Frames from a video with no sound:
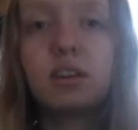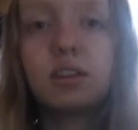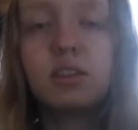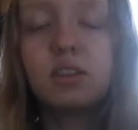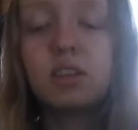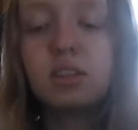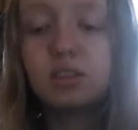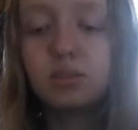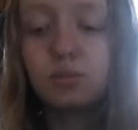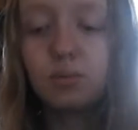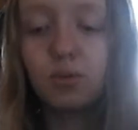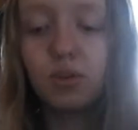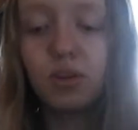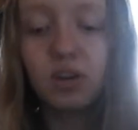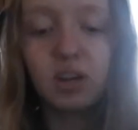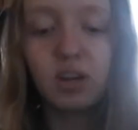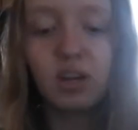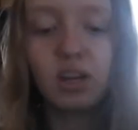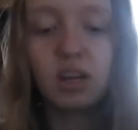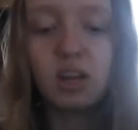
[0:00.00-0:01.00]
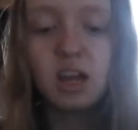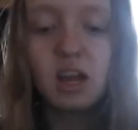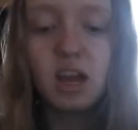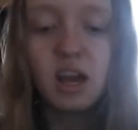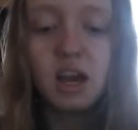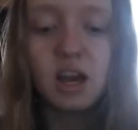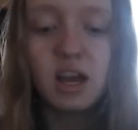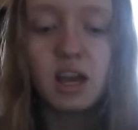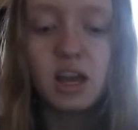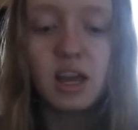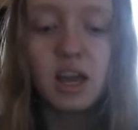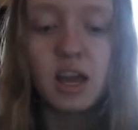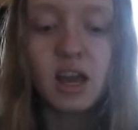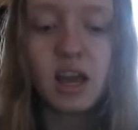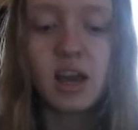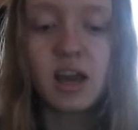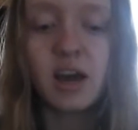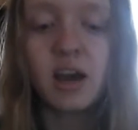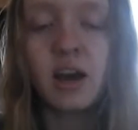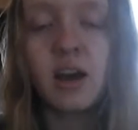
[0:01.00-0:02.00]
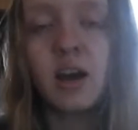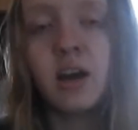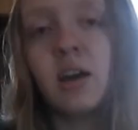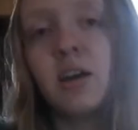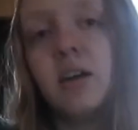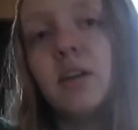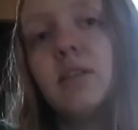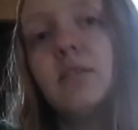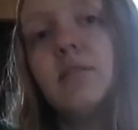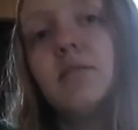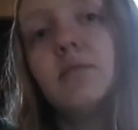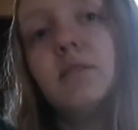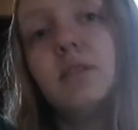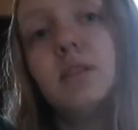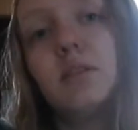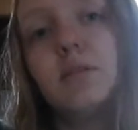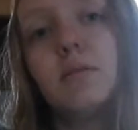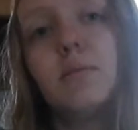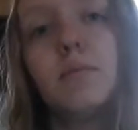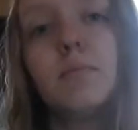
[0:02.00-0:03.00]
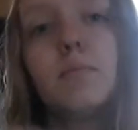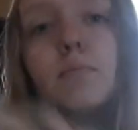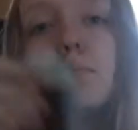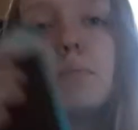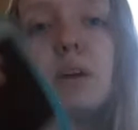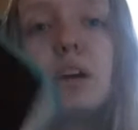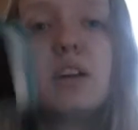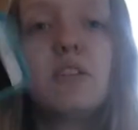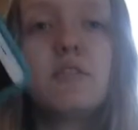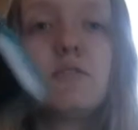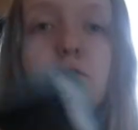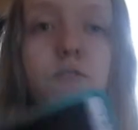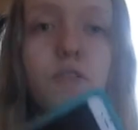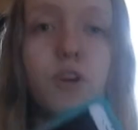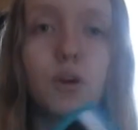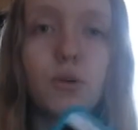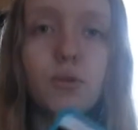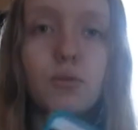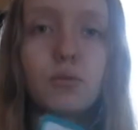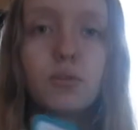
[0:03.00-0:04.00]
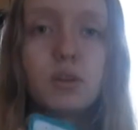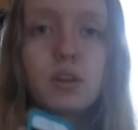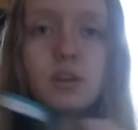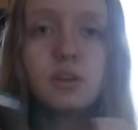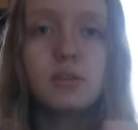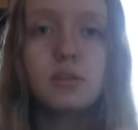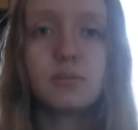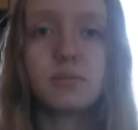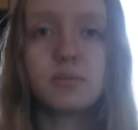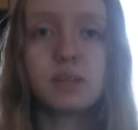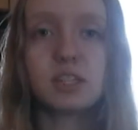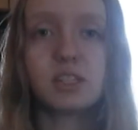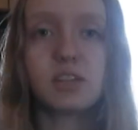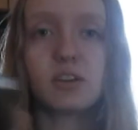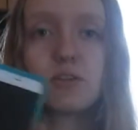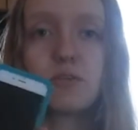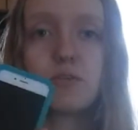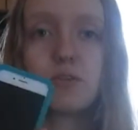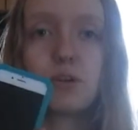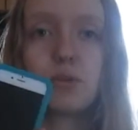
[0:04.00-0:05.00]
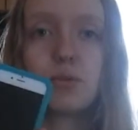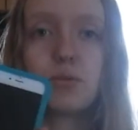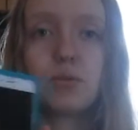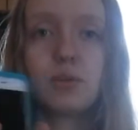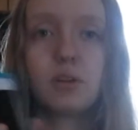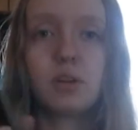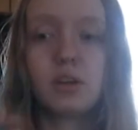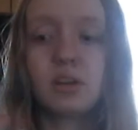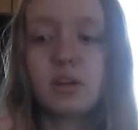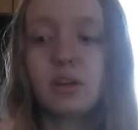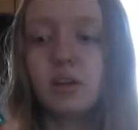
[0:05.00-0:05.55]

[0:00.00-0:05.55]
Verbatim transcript: This one I have my phone, my cell phone,